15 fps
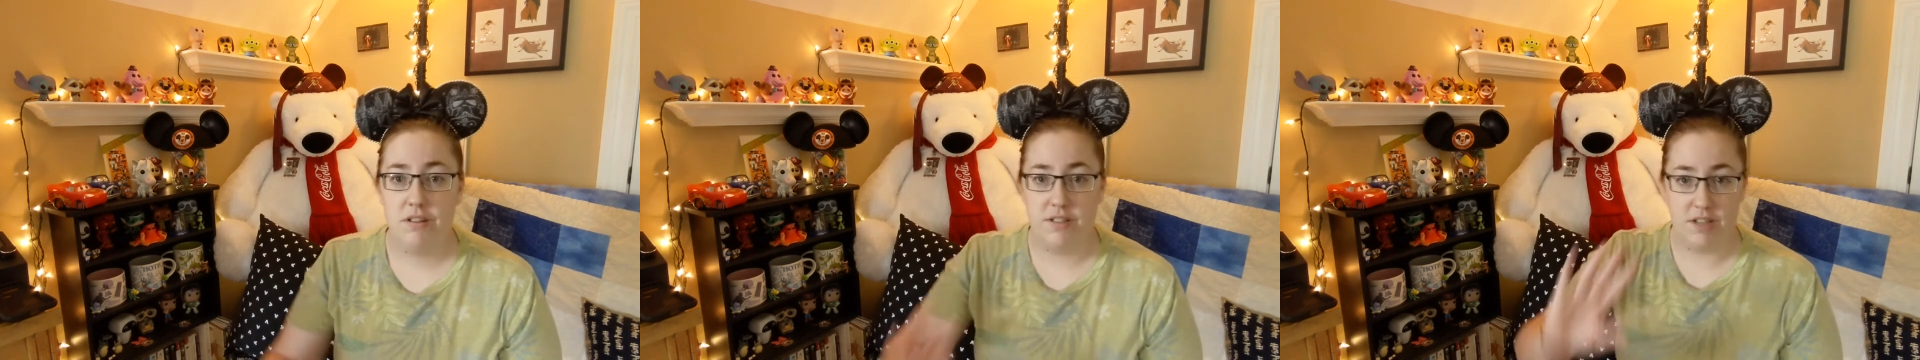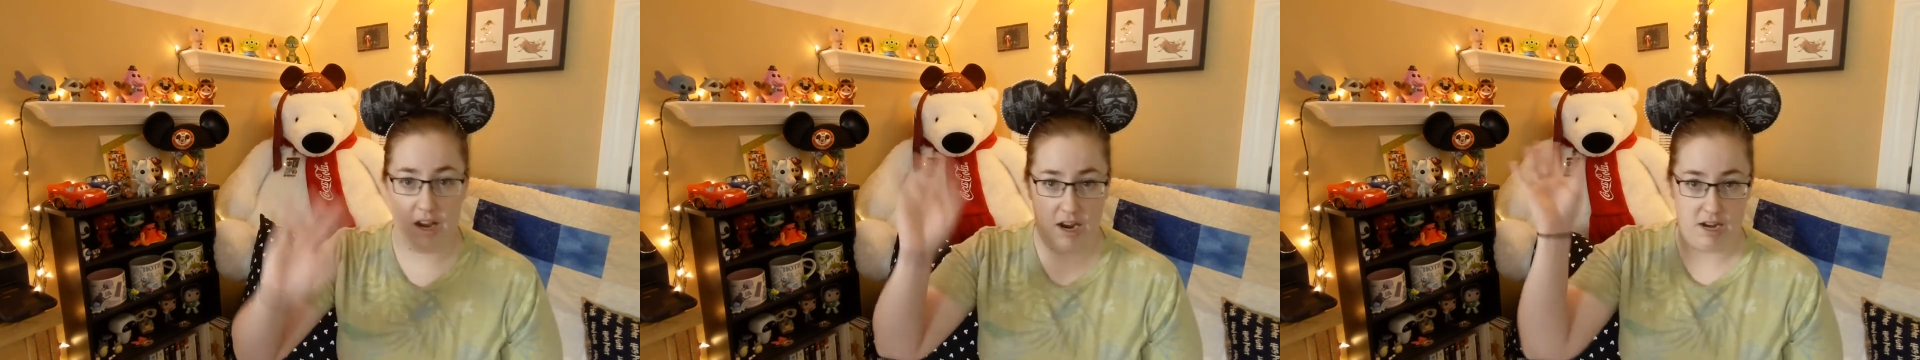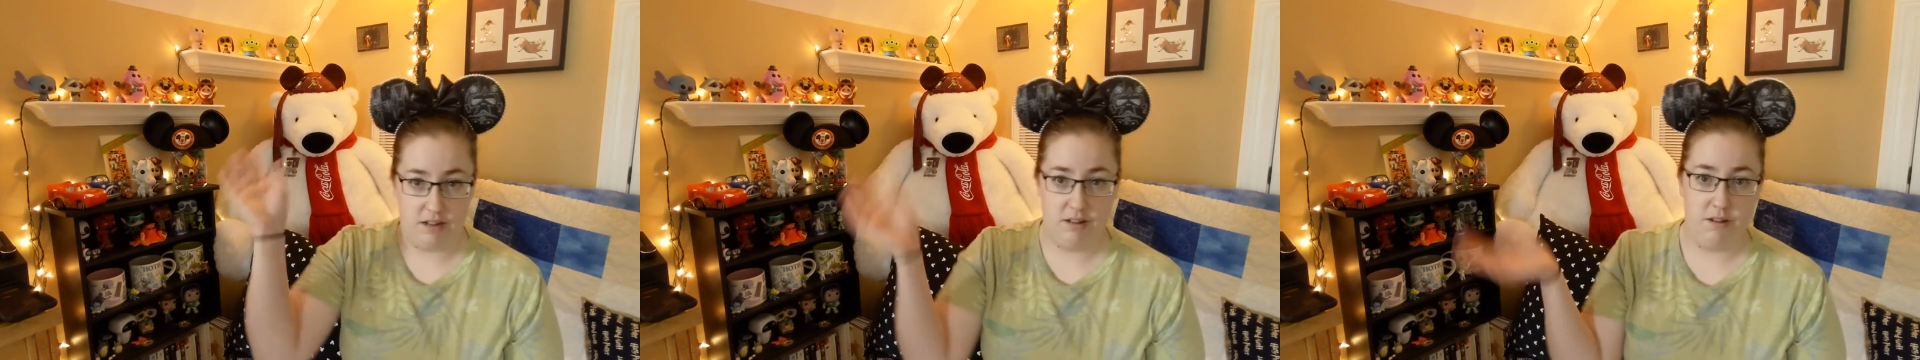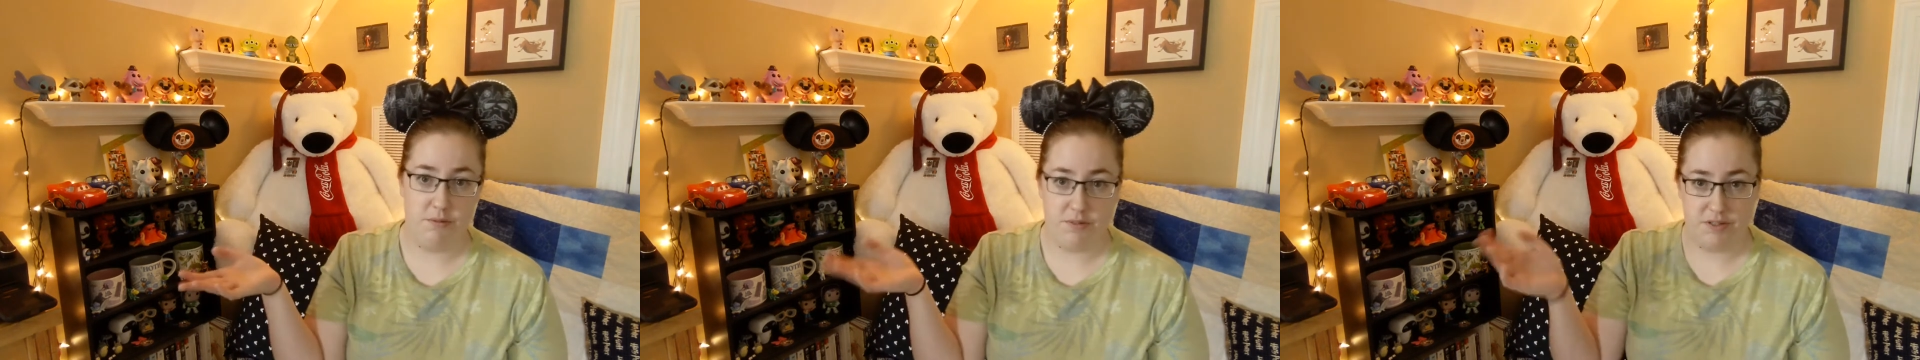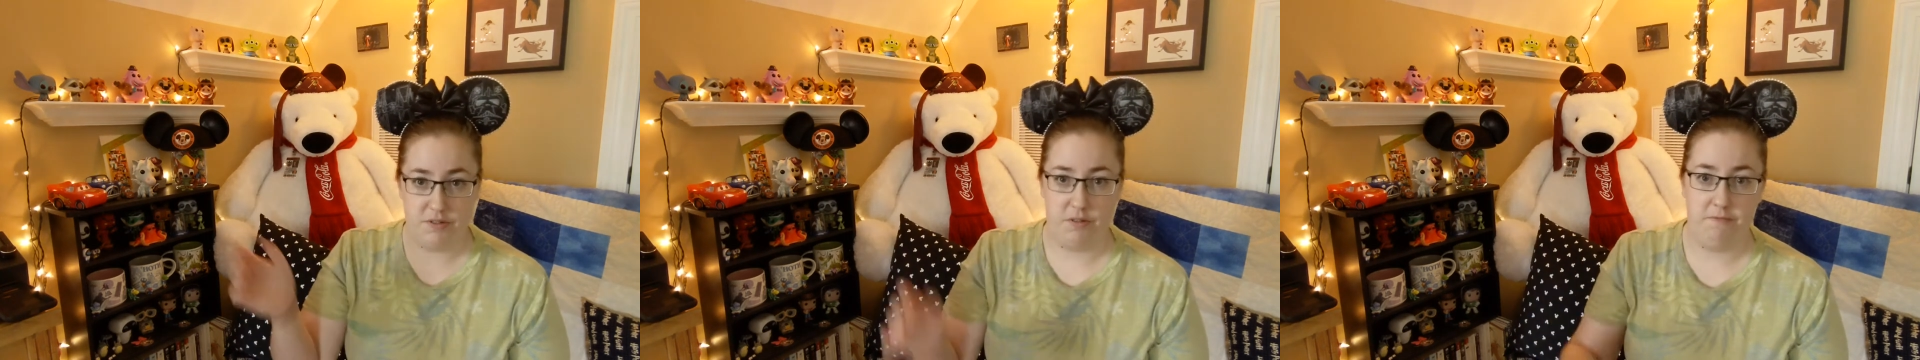sign that
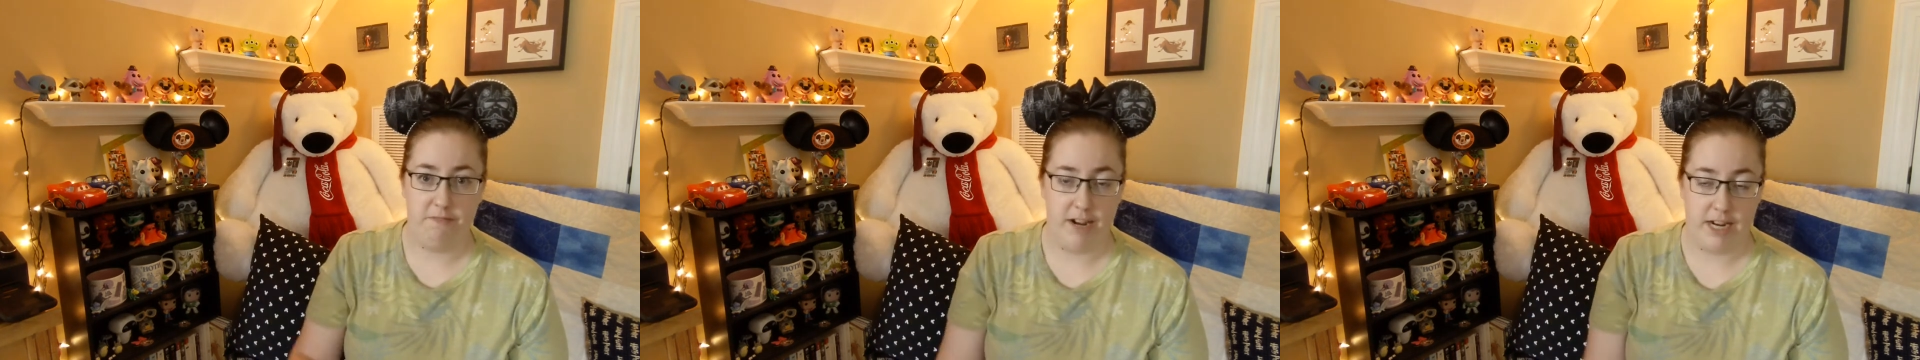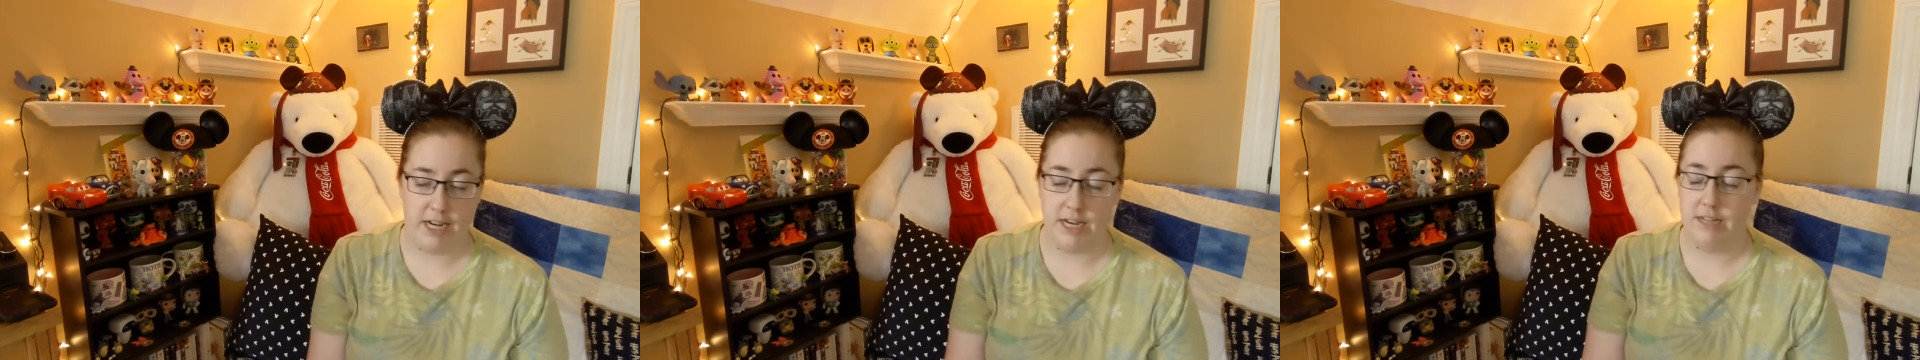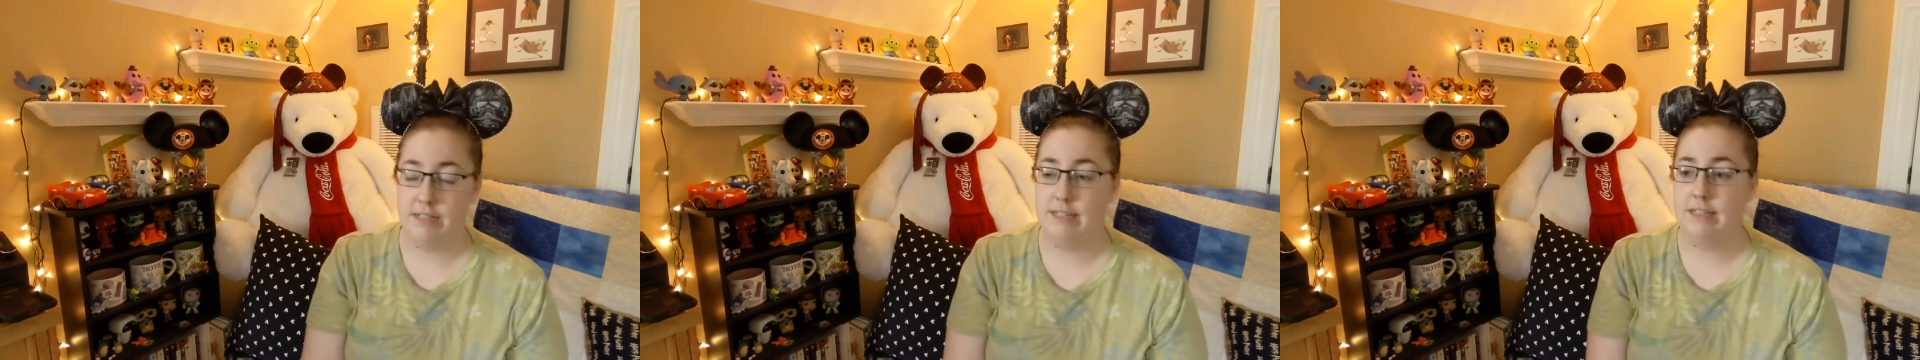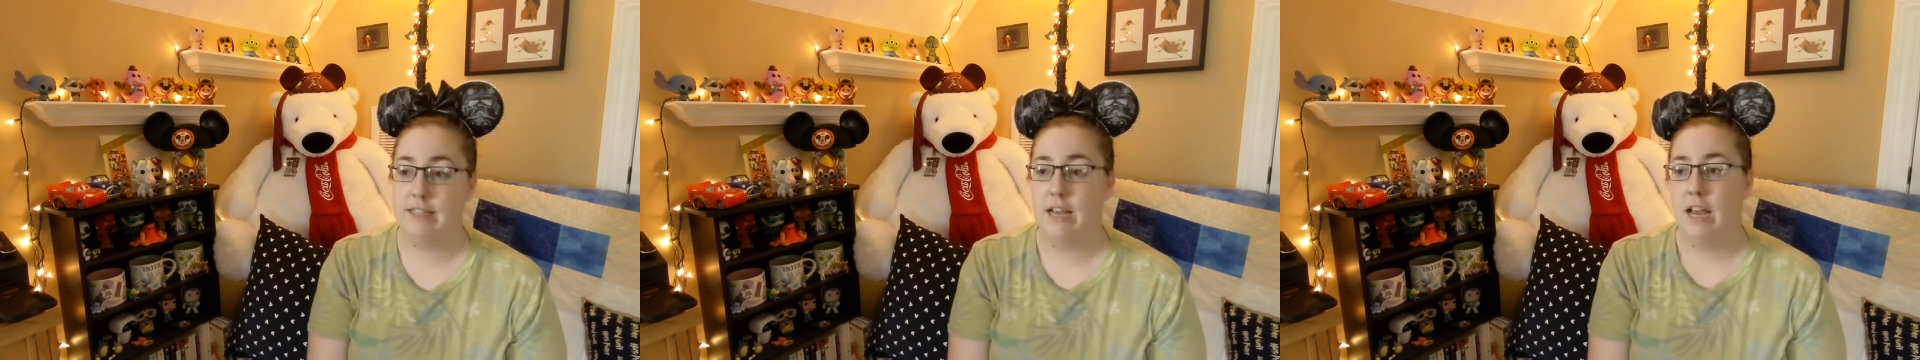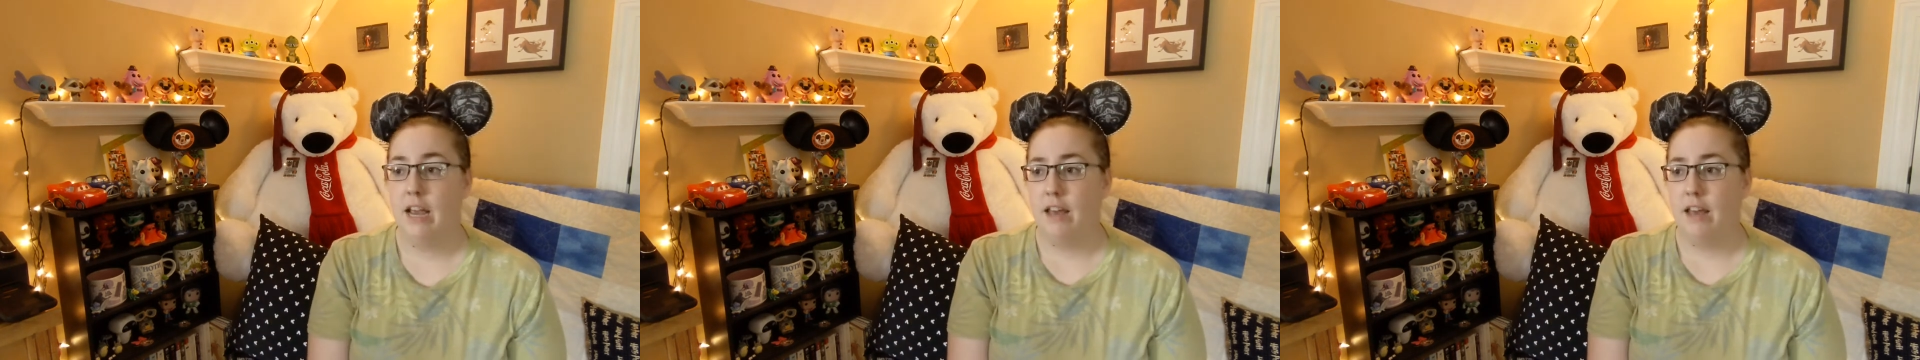was from Vegas.